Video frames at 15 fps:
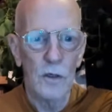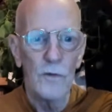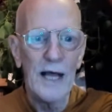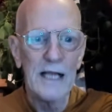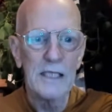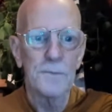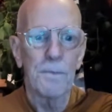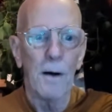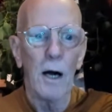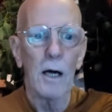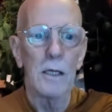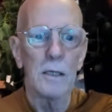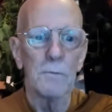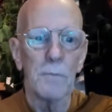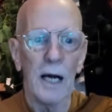that's
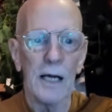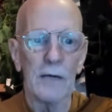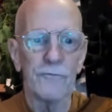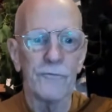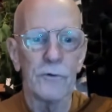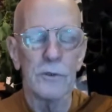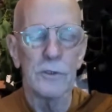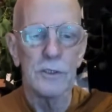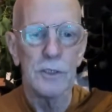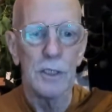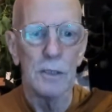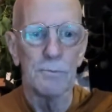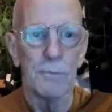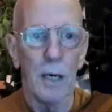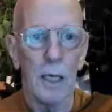part of the mindfulness of
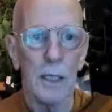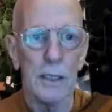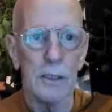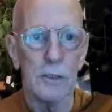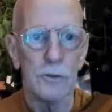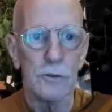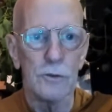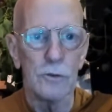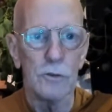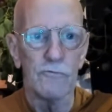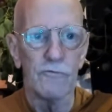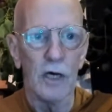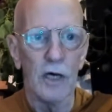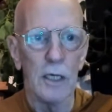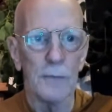the body, is to
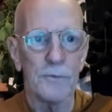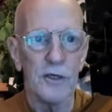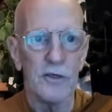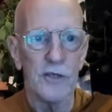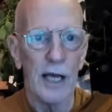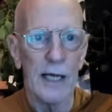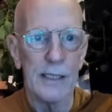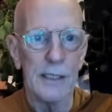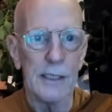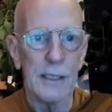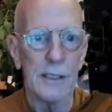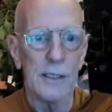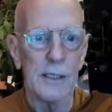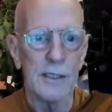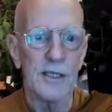develop this
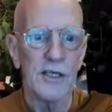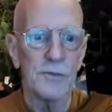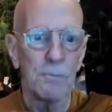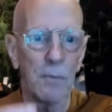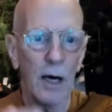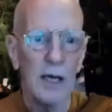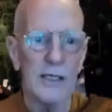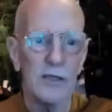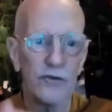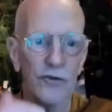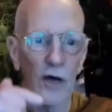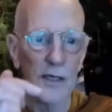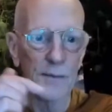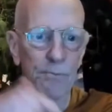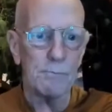idea that this body is
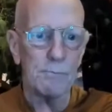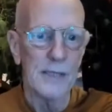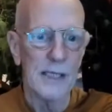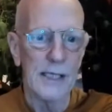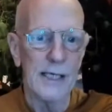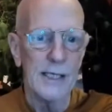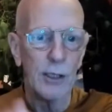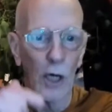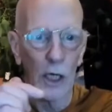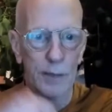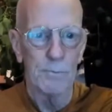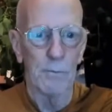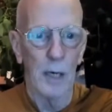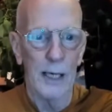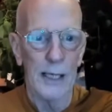not me,
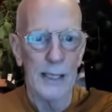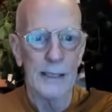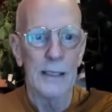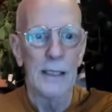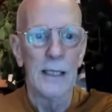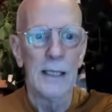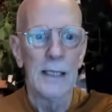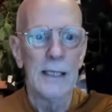not mine.